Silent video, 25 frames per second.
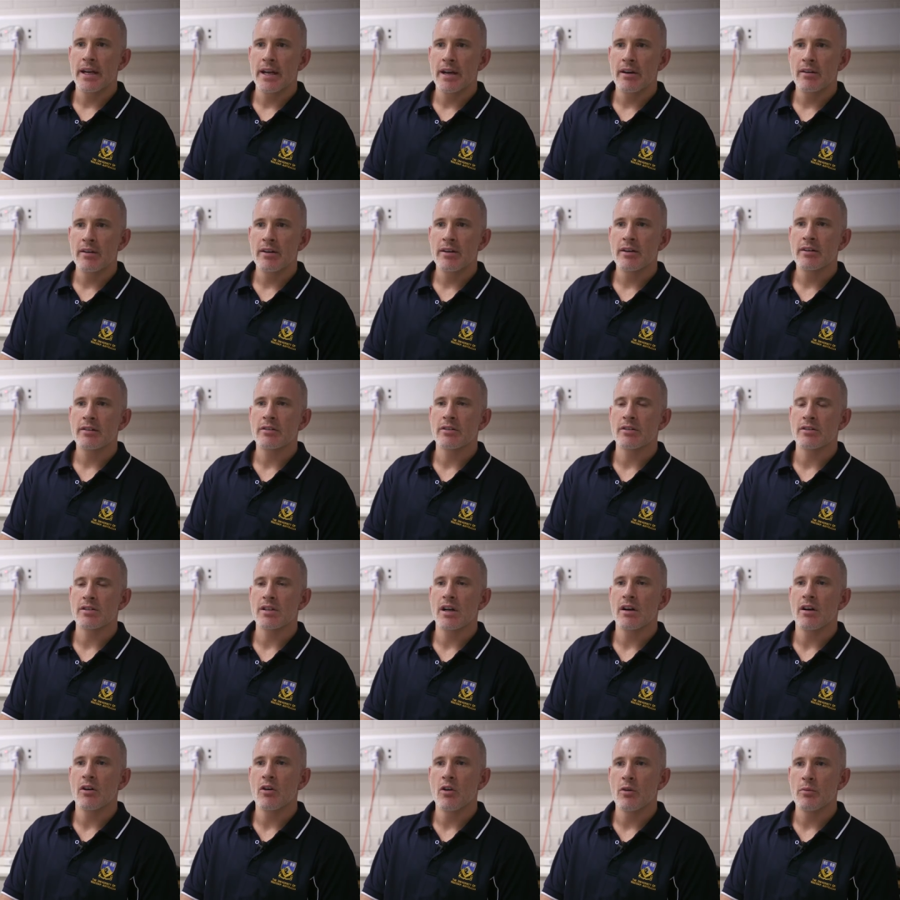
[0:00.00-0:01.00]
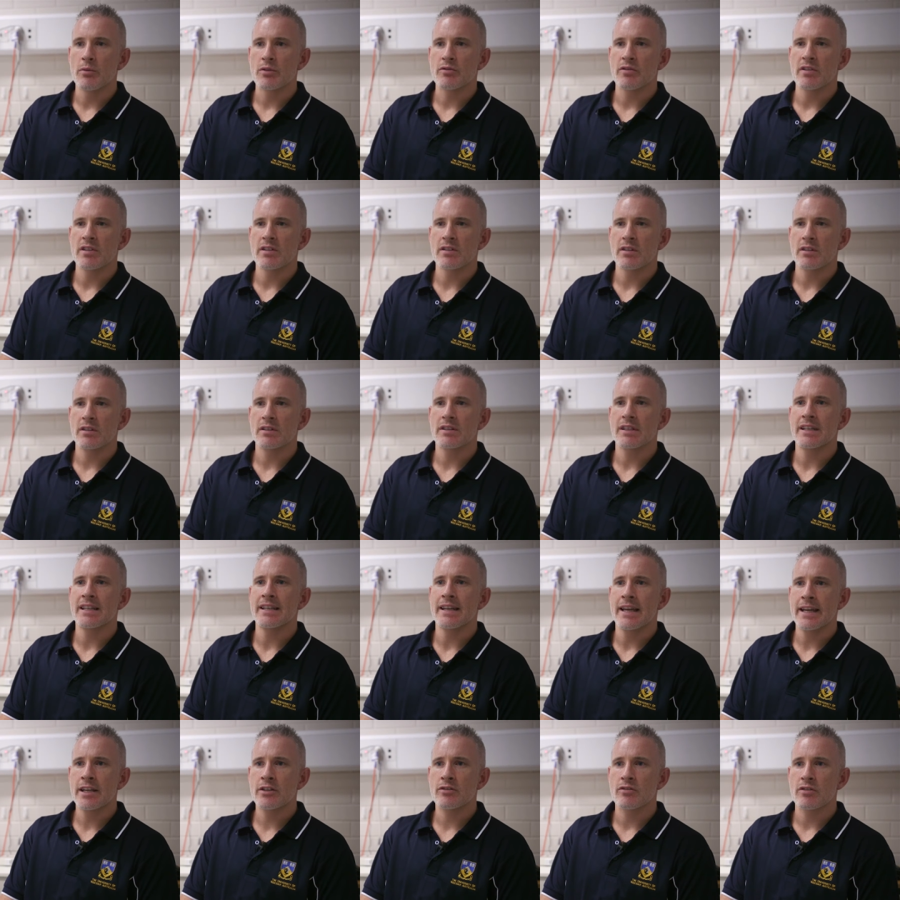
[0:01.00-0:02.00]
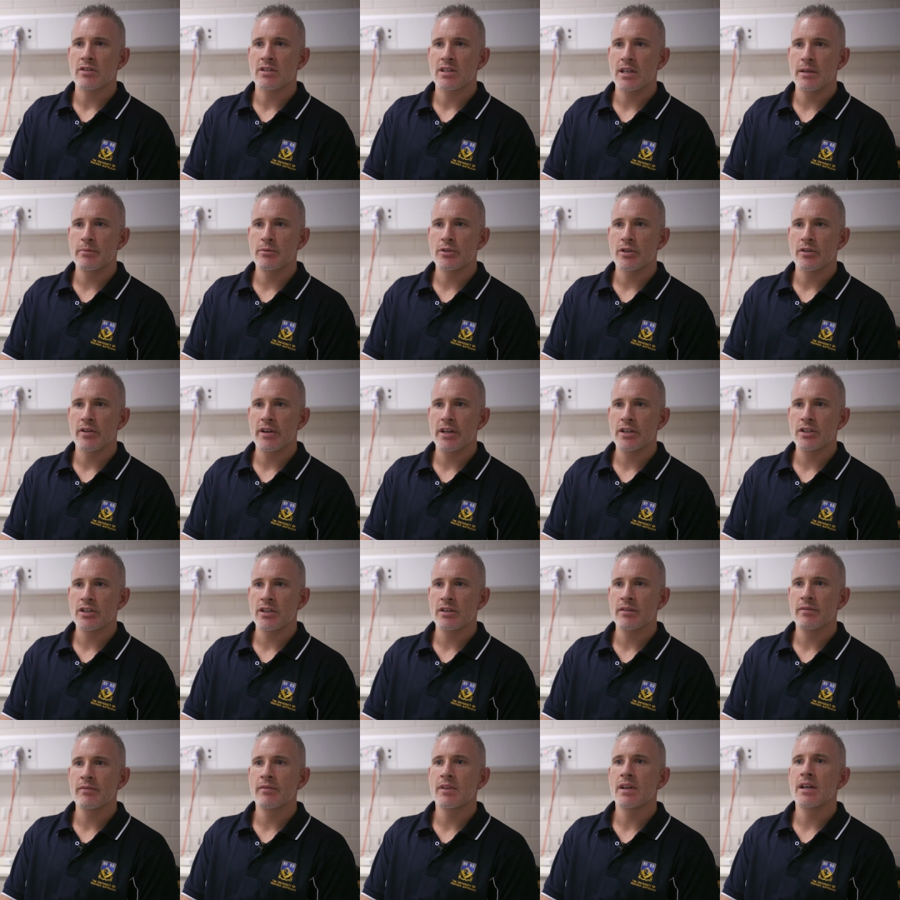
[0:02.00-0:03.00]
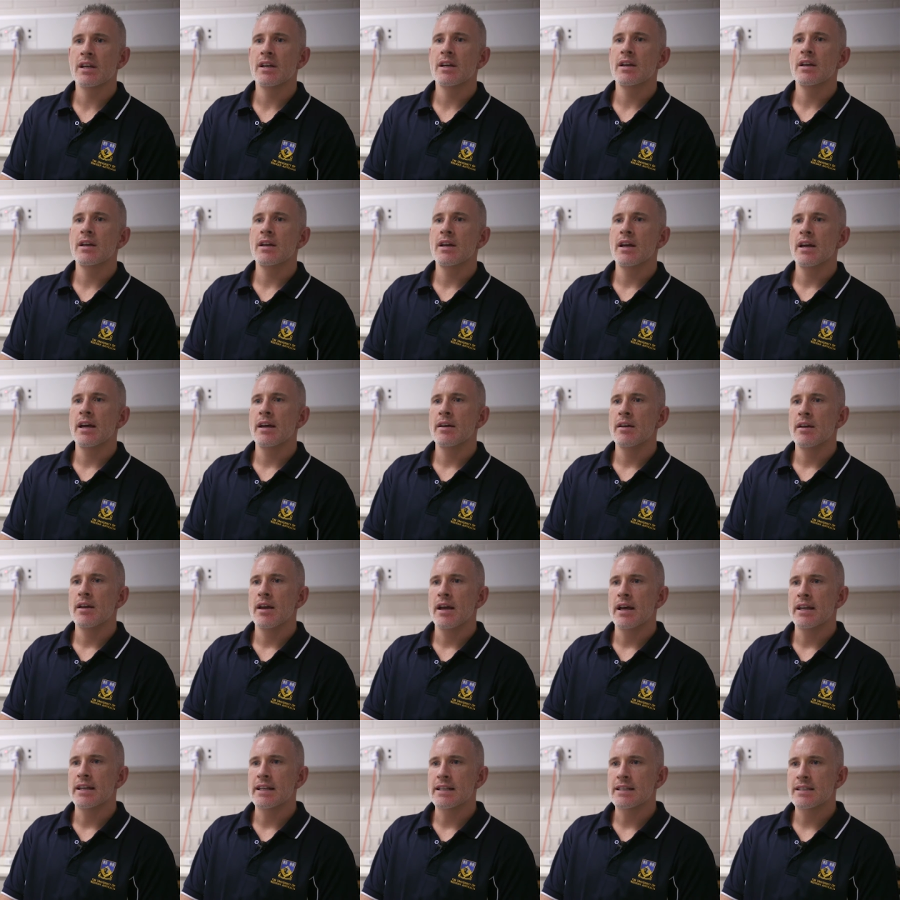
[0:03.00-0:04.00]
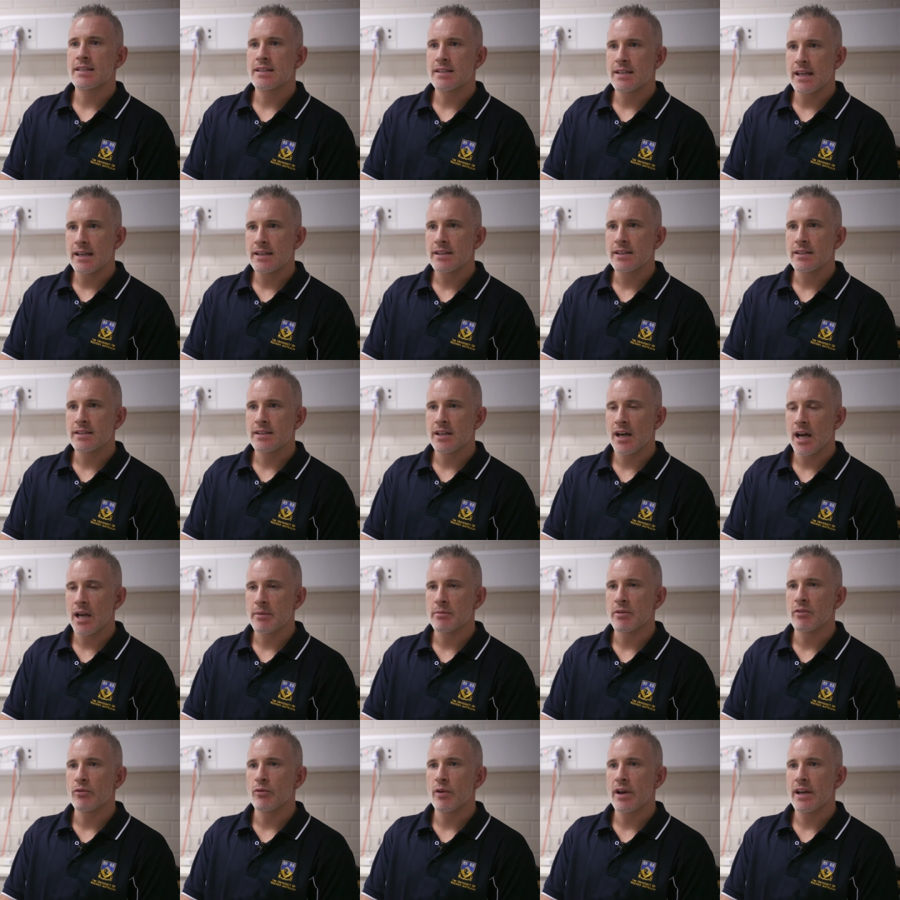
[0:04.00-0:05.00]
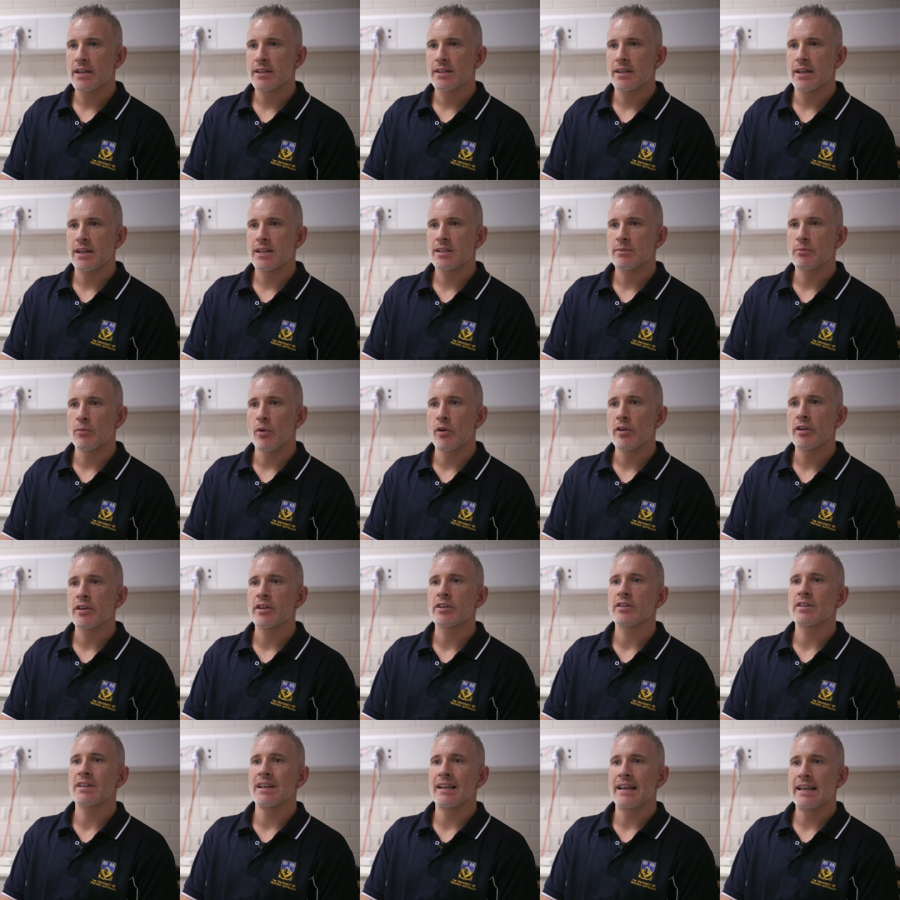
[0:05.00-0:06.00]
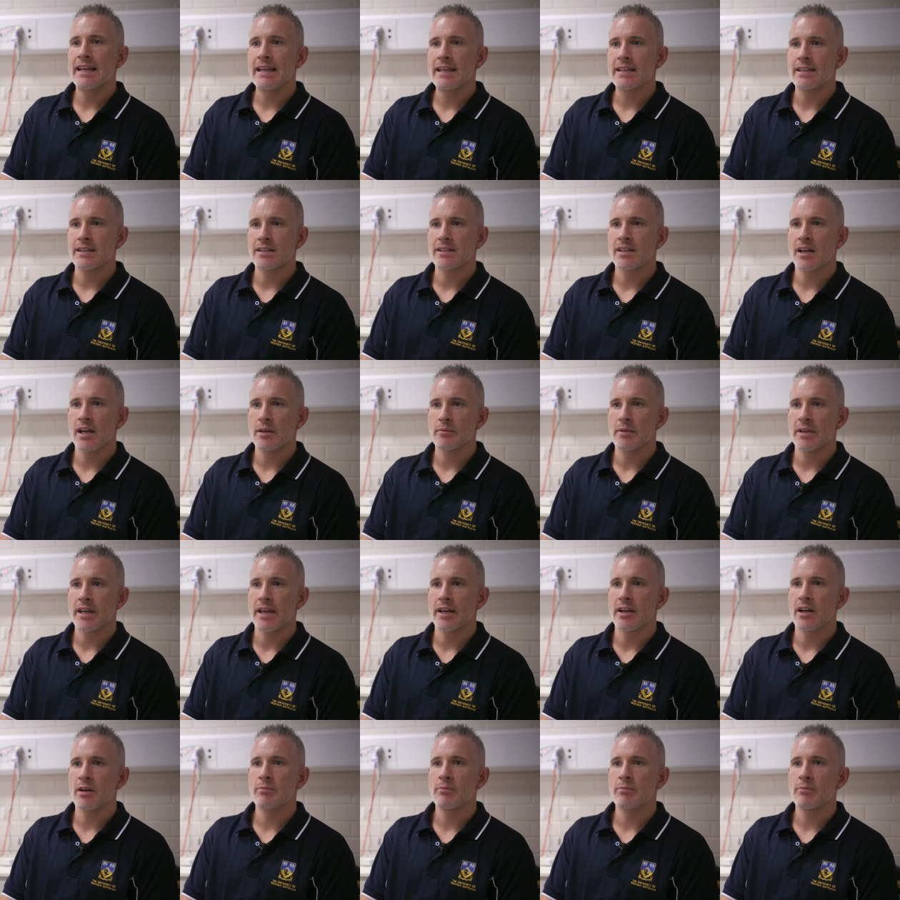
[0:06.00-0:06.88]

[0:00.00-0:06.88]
earlier does not always result in extra sleep duration. An extended time of wake the next morning or delaying the time to get